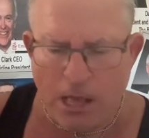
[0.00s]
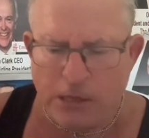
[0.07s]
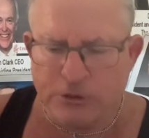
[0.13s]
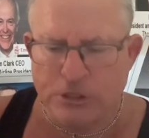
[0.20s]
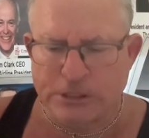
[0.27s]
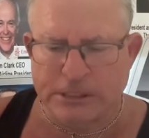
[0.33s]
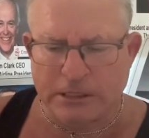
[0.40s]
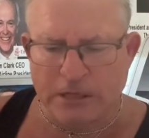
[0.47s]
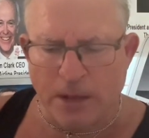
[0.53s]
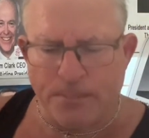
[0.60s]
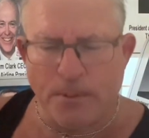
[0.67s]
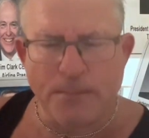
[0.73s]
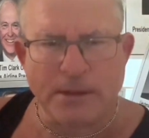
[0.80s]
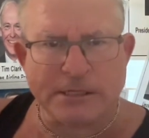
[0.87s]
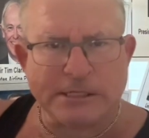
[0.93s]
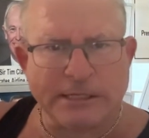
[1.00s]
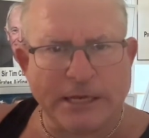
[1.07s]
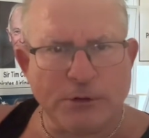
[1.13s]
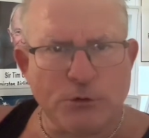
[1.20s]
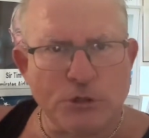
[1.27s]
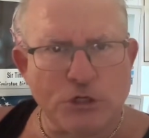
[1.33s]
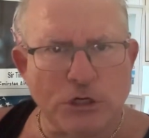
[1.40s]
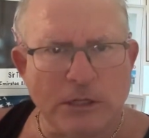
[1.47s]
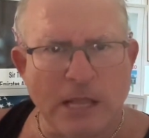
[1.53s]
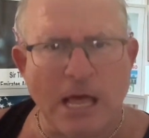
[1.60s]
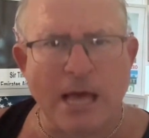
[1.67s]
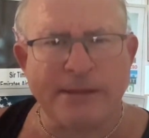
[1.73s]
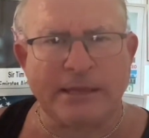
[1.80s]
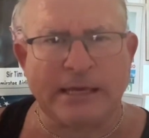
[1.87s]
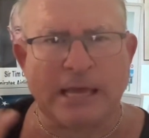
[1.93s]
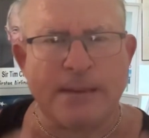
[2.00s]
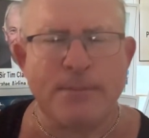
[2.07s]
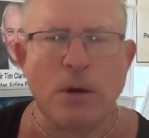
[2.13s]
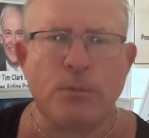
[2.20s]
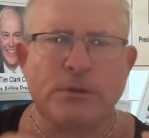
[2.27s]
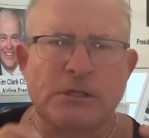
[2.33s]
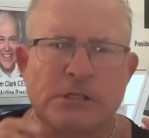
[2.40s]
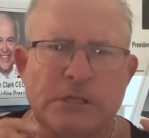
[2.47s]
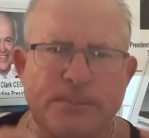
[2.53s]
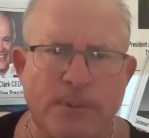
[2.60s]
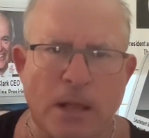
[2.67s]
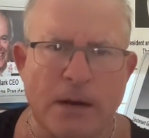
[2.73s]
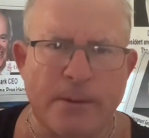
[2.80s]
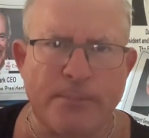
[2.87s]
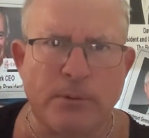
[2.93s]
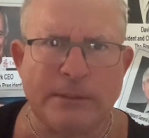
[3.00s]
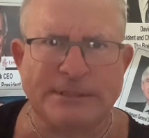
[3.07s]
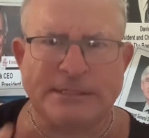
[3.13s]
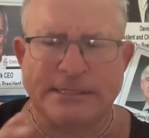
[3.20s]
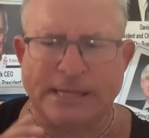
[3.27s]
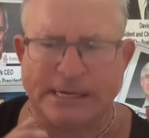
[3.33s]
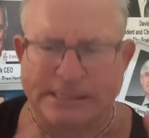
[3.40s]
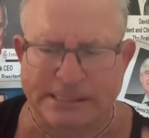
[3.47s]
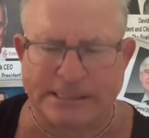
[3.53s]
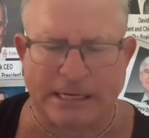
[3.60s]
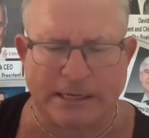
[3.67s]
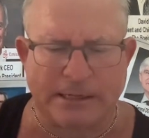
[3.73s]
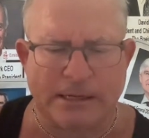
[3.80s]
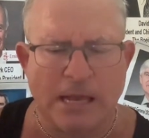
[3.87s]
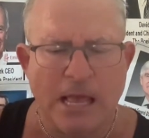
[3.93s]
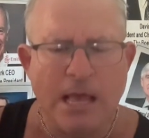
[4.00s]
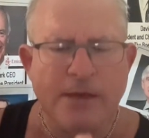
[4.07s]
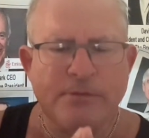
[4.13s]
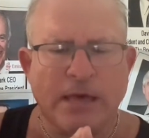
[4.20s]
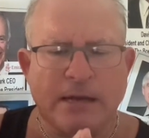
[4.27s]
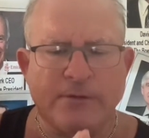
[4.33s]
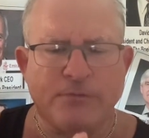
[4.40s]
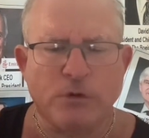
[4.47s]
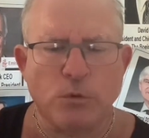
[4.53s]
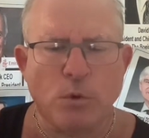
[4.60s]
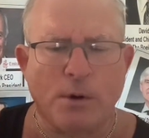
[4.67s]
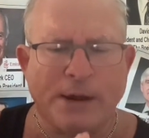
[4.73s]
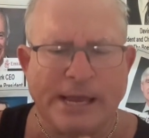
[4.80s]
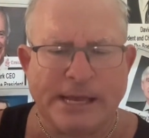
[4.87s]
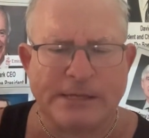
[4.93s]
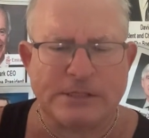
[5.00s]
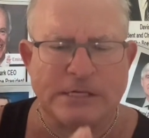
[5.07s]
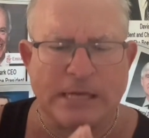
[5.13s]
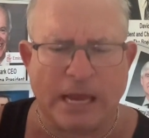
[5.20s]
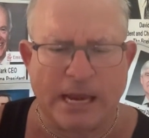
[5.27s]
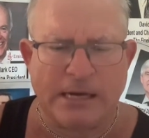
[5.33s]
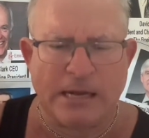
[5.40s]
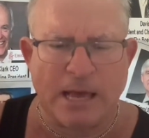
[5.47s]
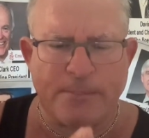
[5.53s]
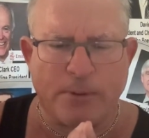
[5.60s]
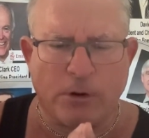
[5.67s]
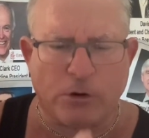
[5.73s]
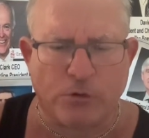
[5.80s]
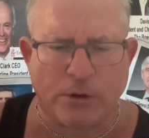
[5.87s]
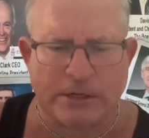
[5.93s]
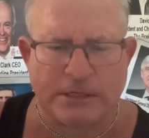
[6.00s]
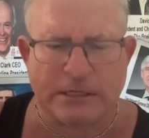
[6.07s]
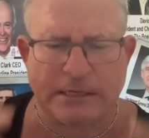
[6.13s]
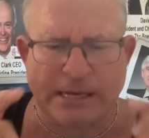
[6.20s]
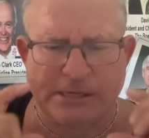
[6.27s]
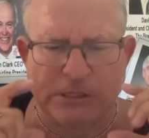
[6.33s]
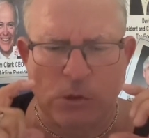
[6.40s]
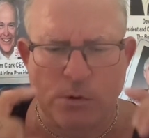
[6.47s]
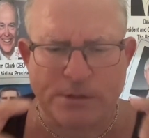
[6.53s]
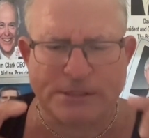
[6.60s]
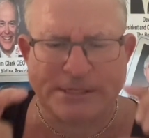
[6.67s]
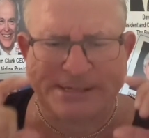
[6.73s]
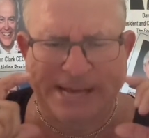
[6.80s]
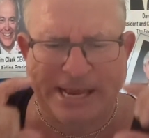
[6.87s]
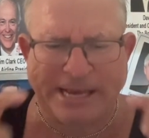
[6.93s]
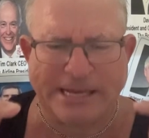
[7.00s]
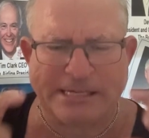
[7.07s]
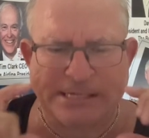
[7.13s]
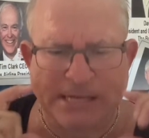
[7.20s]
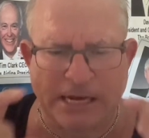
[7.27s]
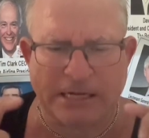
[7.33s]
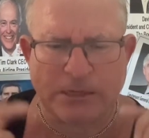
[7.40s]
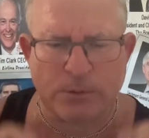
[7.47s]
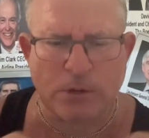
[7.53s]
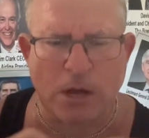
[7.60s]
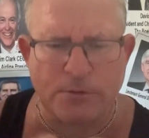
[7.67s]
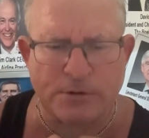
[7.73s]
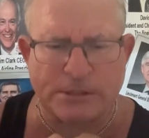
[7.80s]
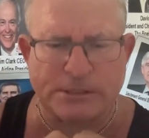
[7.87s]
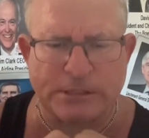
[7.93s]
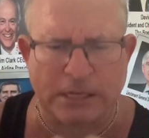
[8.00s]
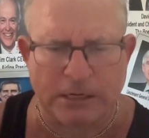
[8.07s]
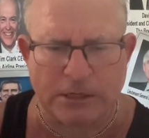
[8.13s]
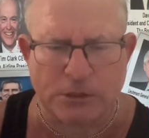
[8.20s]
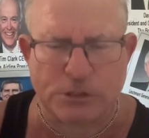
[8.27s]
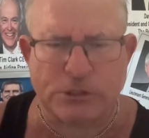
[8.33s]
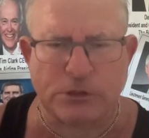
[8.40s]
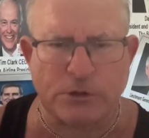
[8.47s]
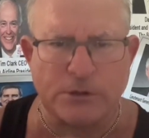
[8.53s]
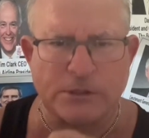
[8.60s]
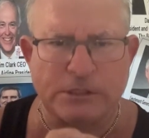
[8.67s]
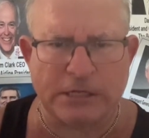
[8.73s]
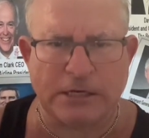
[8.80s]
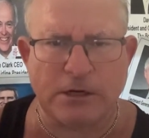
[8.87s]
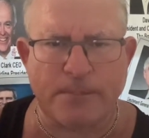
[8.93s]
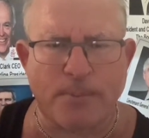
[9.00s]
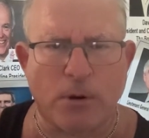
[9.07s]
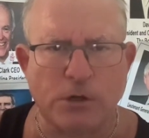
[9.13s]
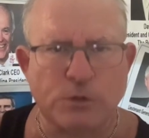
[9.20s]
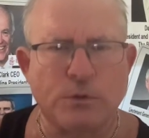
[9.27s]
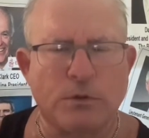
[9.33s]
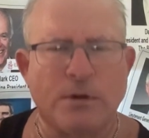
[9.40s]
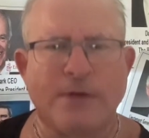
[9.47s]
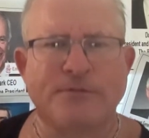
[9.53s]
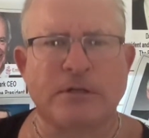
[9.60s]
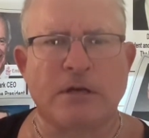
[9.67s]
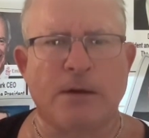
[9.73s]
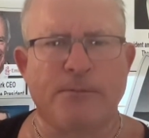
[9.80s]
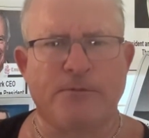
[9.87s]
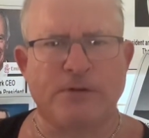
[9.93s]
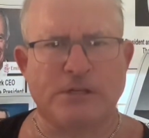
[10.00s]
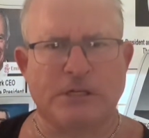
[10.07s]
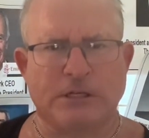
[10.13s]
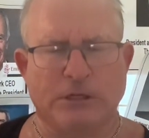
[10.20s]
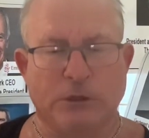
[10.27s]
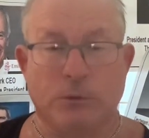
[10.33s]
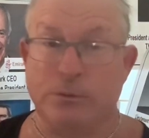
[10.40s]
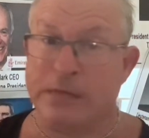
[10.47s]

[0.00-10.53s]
Just a couple months later in July, they came out with a supplier bulletin that stated that if you are ANSI ANAP accredited, as long as it's AS9100, send in your cert, send in your parts, we don't have to come visit you.